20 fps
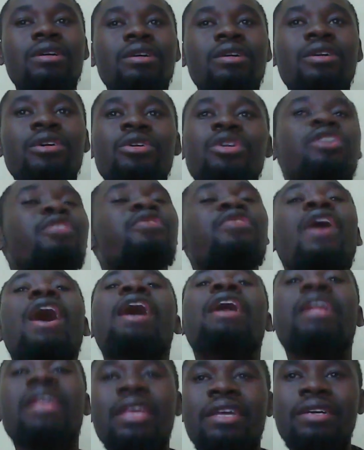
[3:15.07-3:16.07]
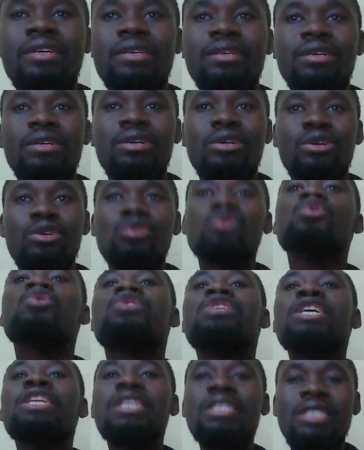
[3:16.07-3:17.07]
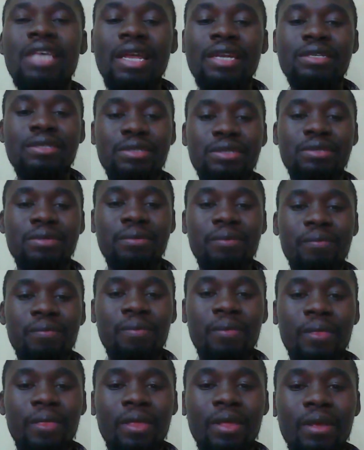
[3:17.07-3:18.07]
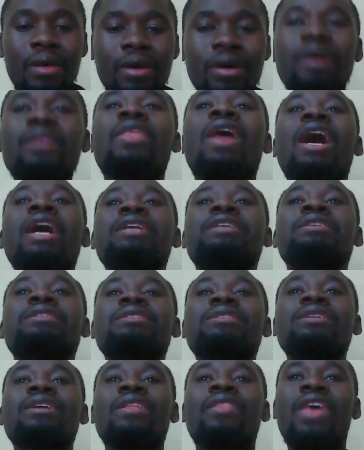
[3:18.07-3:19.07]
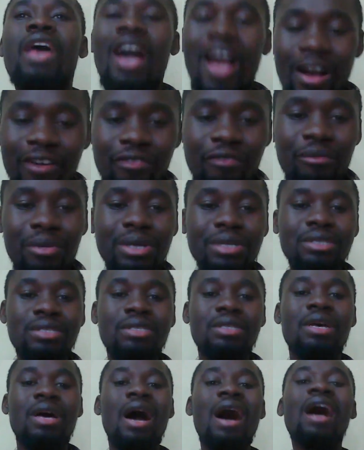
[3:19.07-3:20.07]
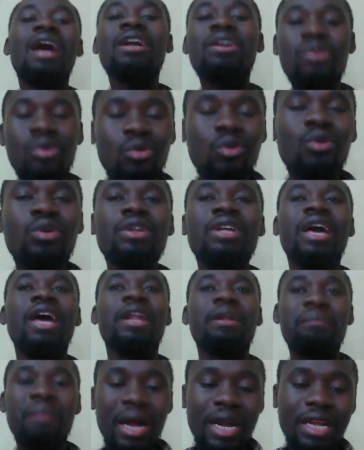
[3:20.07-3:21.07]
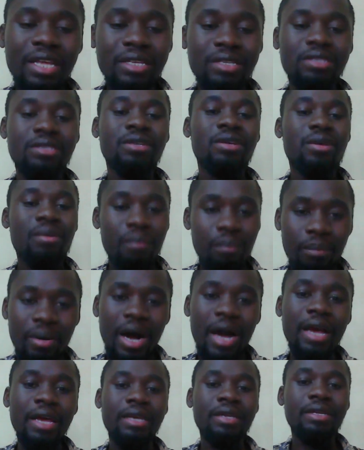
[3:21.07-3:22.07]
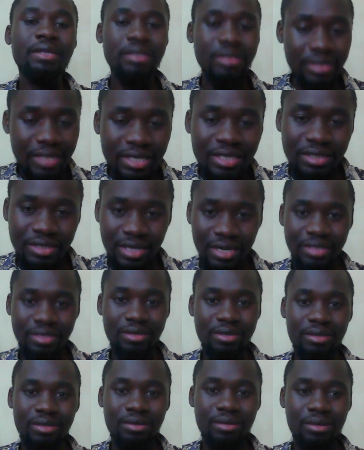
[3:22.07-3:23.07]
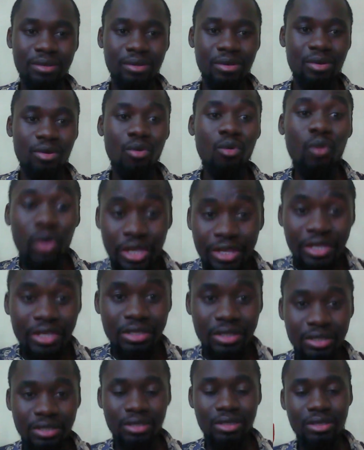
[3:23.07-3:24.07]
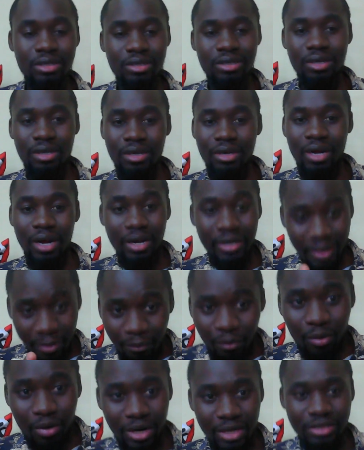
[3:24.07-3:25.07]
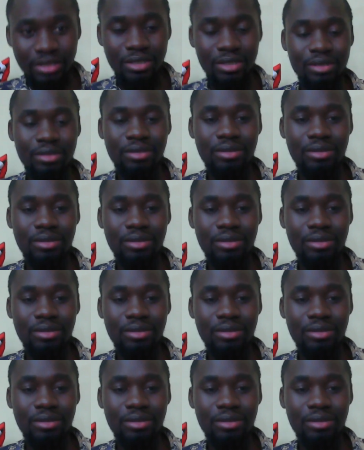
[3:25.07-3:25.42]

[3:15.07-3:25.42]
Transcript: referring to citizens that their governments are ruled and managed by citizens, which is a democracy.